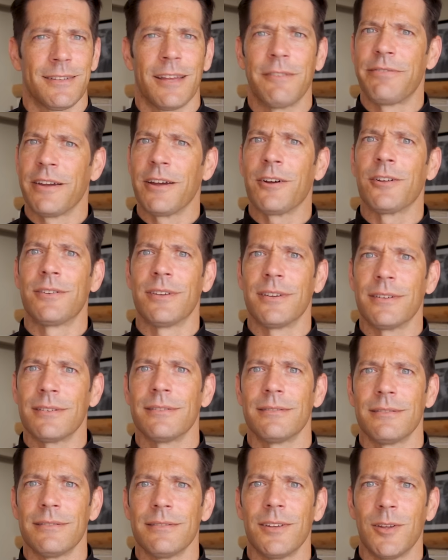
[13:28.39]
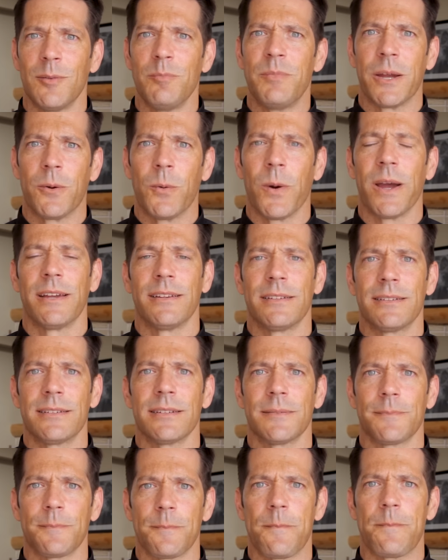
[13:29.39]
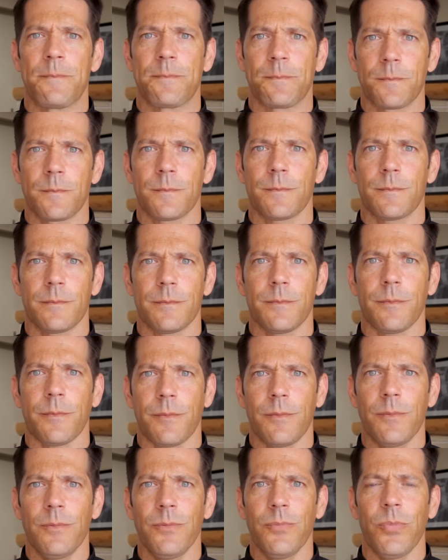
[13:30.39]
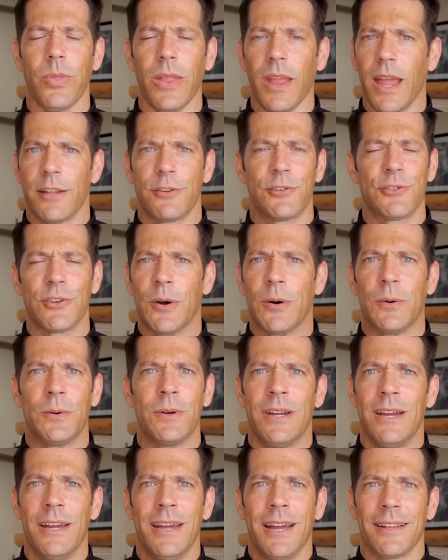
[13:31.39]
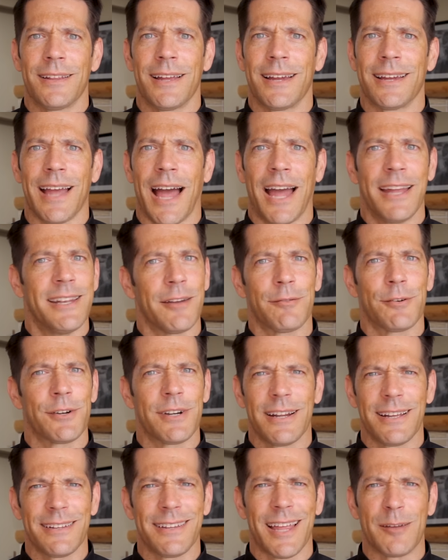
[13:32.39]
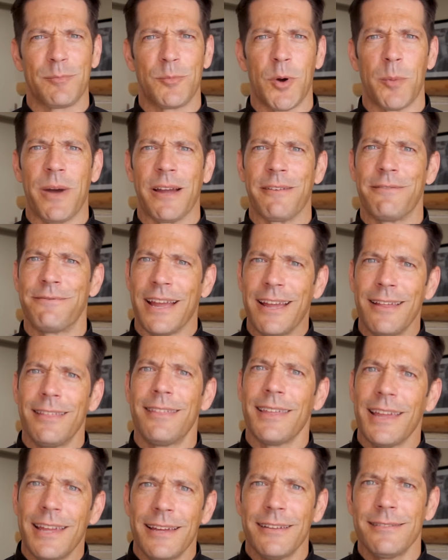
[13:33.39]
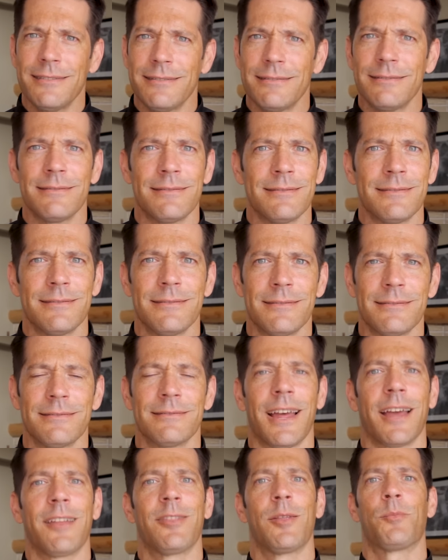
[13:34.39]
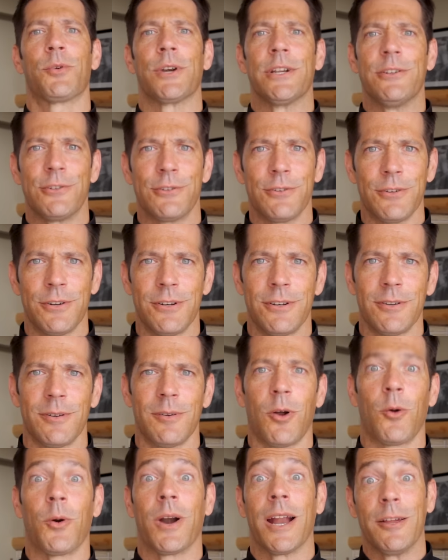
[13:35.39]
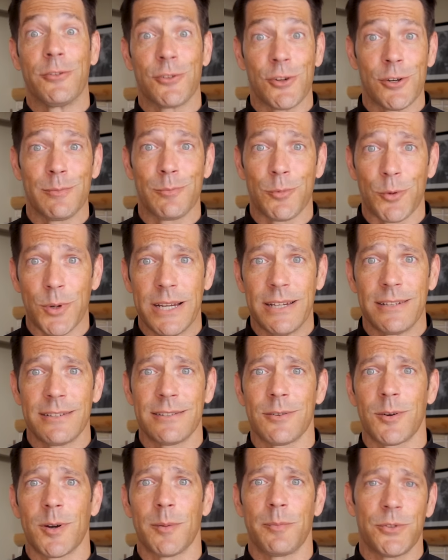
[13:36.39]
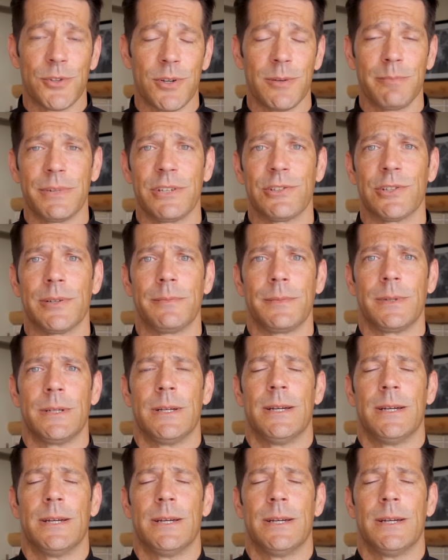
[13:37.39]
failed in big ways. And so like, I never like put my faith in like the priesthood or a certain priest or a certain bishop.